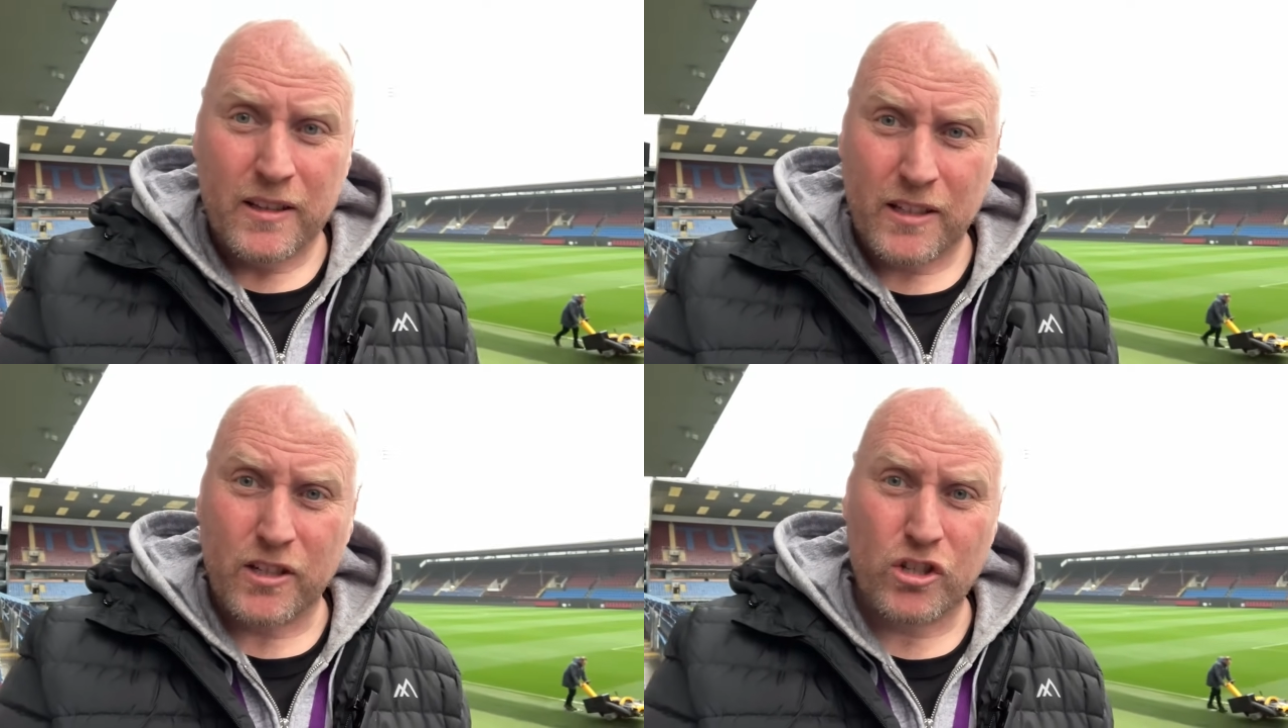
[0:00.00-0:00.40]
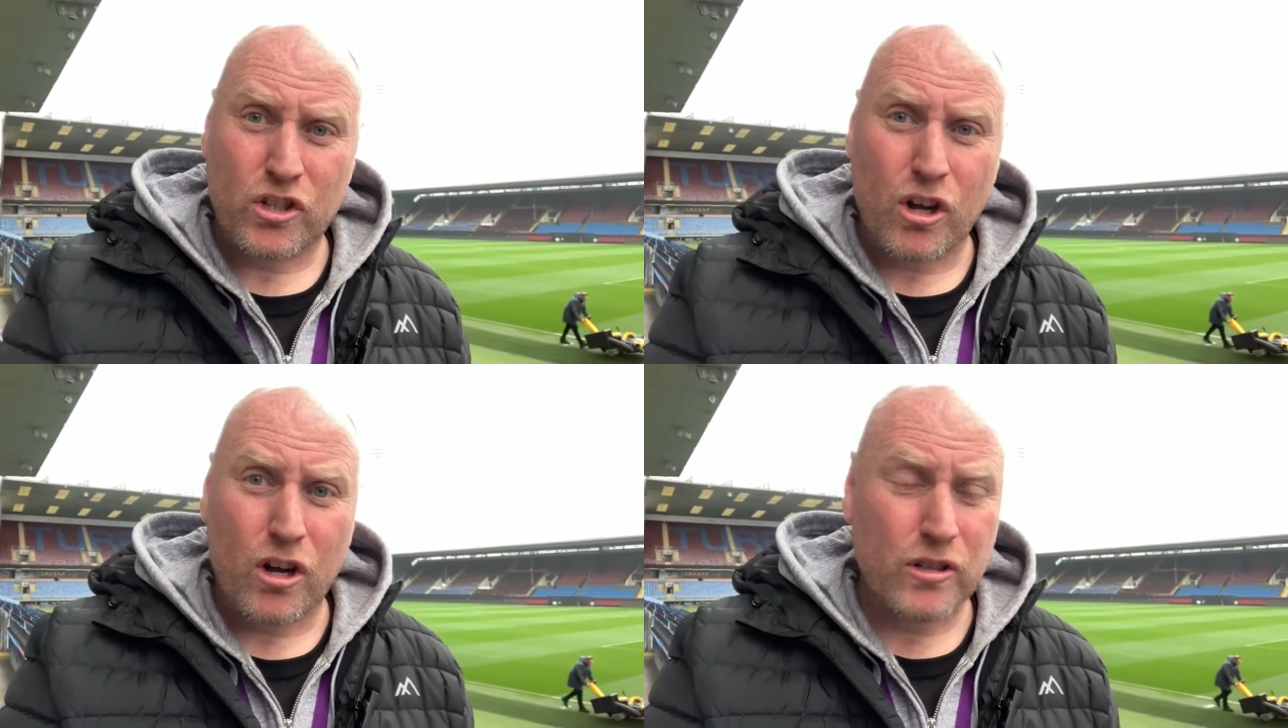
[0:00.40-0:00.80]
did
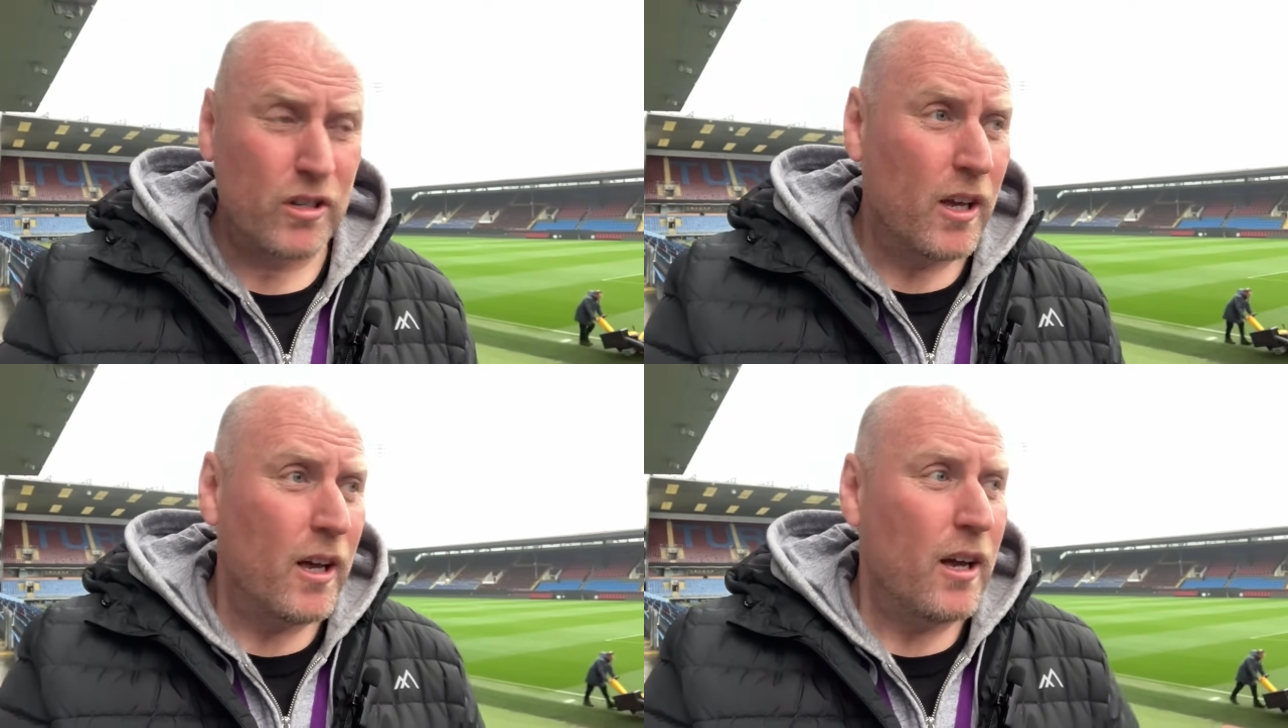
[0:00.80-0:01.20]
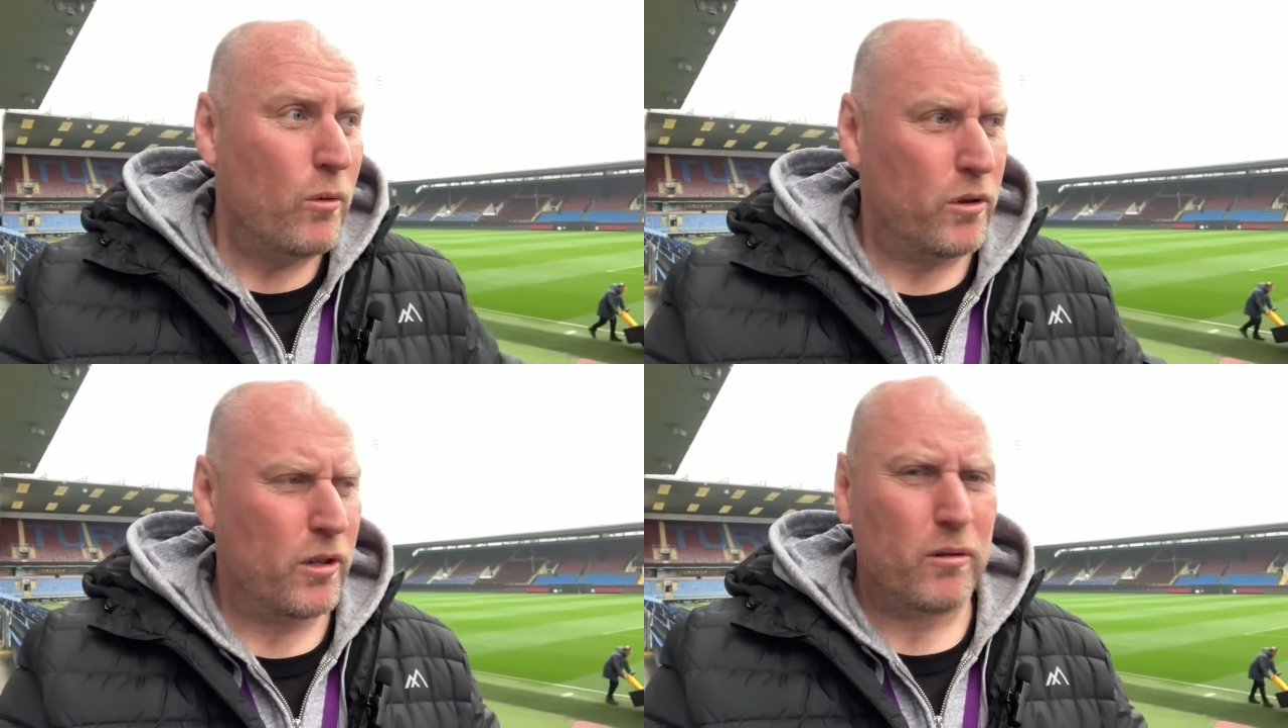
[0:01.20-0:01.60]
start
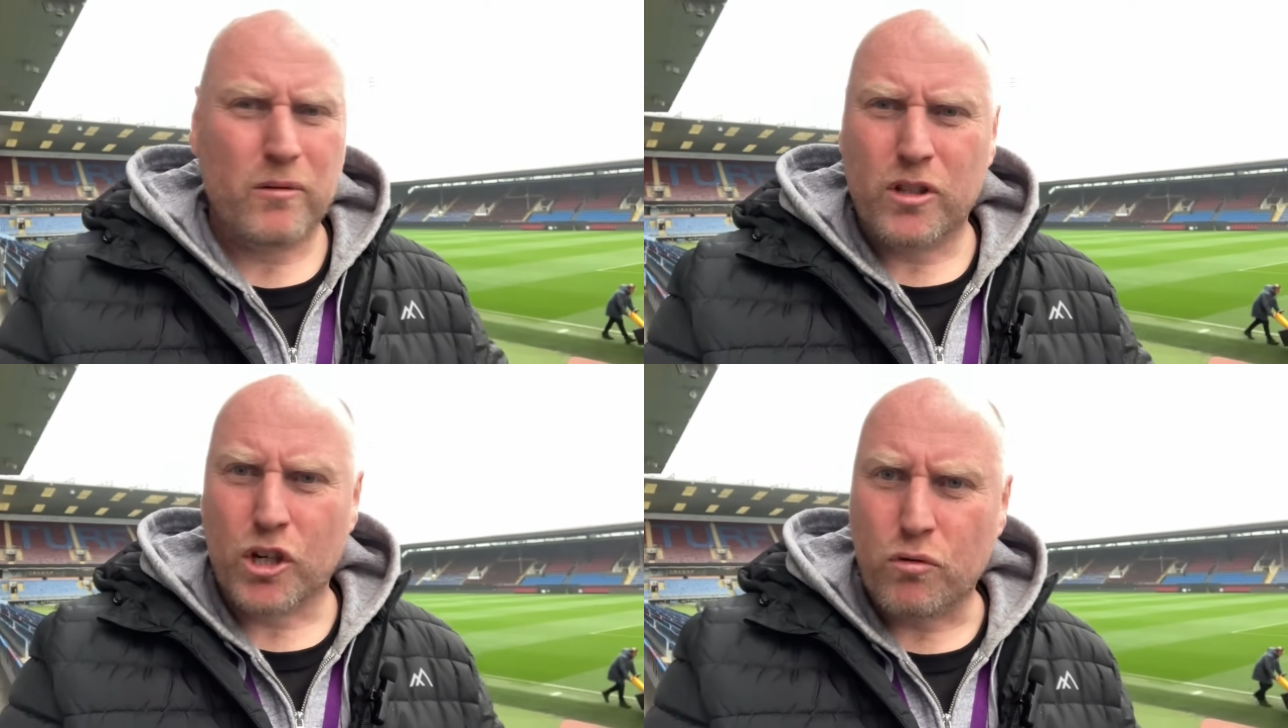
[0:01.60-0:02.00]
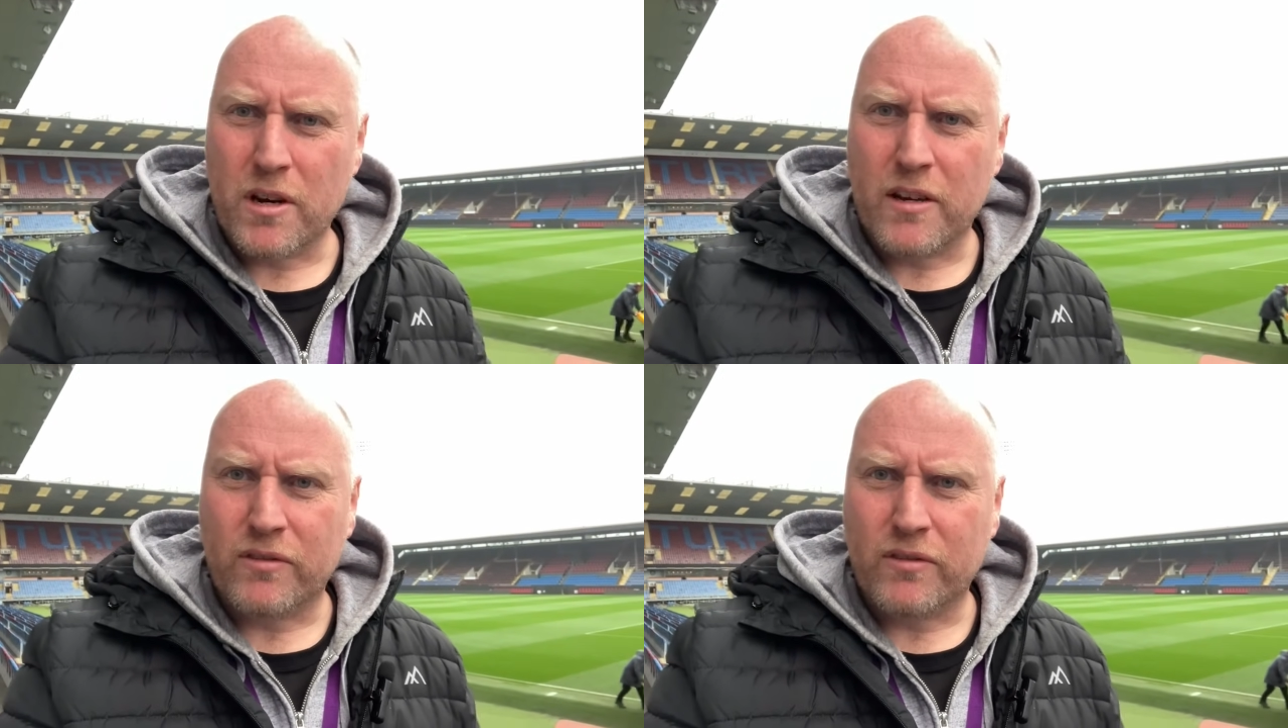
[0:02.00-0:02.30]
with a degree